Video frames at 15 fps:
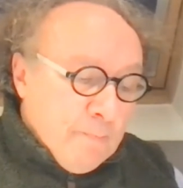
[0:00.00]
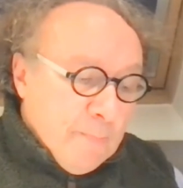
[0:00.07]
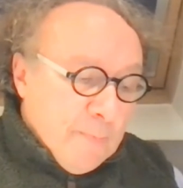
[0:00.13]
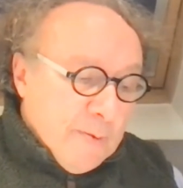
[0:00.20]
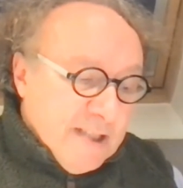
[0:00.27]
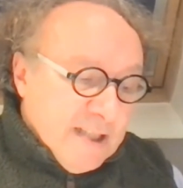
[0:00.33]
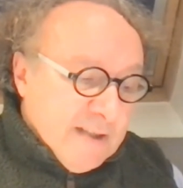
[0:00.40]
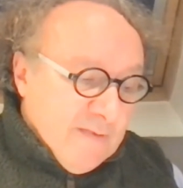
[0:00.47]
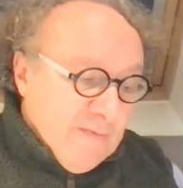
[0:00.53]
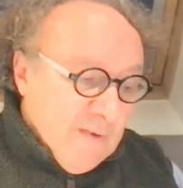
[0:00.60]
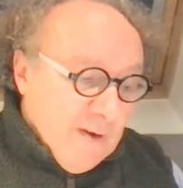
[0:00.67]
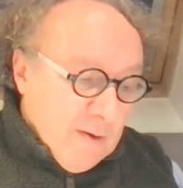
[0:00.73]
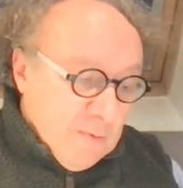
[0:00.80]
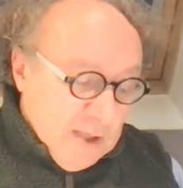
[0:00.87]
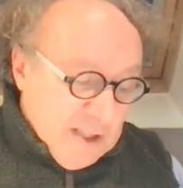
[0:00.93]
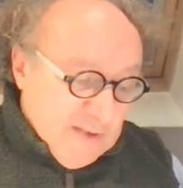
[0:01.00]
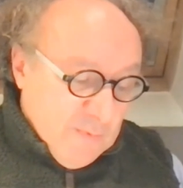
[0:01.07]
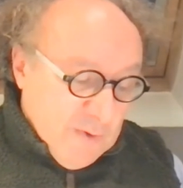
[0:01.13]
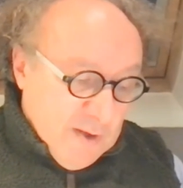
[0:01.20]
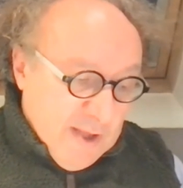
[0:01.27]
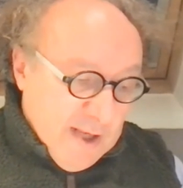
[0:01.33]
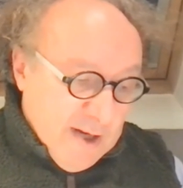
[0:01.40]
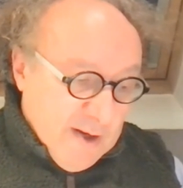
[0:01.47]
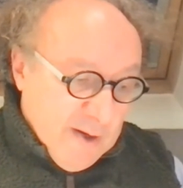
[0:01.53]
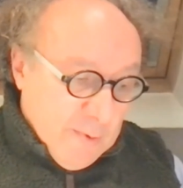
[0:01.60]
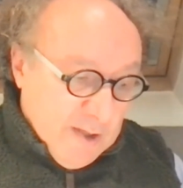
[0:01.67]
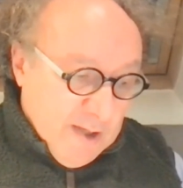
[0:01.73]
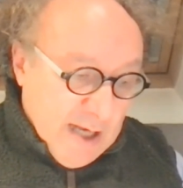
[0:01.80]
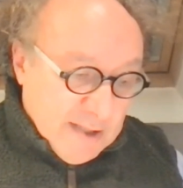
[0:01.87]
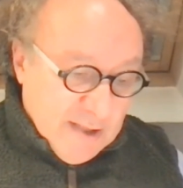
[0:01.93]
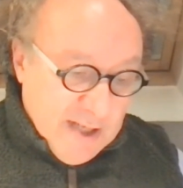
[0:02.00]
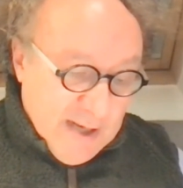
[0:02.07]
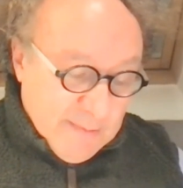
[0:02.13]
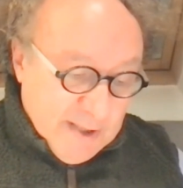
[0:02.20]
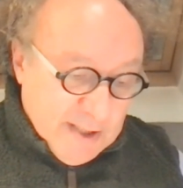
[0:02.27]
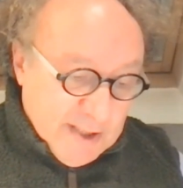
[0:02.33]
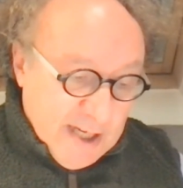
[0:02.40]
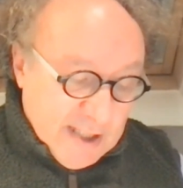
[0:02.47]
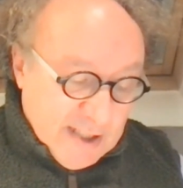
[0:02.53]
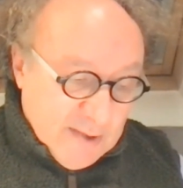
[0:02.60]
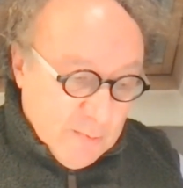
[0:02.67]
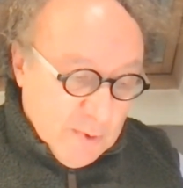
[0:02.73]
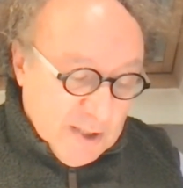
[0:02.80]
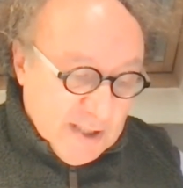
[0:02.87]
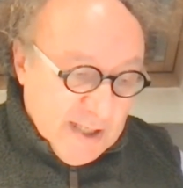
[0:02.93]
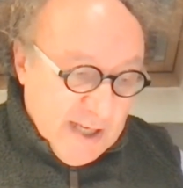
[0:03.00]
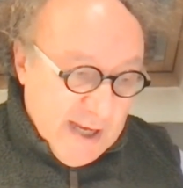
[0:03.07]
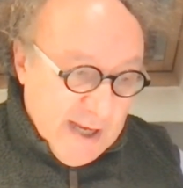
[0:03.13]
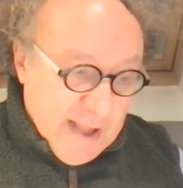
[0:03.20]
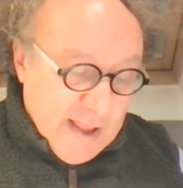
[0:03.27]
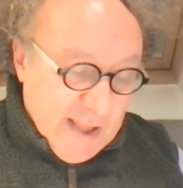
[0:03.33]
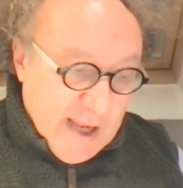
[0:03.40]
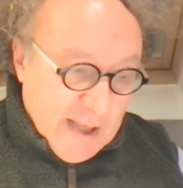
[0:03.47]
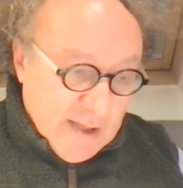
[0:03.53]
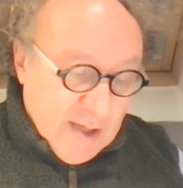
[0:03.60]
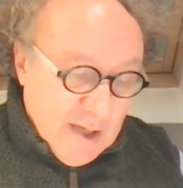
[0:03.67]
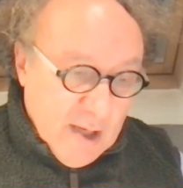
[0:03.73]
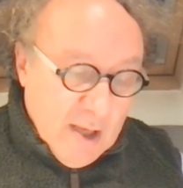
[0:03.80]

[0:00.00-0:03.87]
persistent viral reservoir theory would, as the name suggests, would say that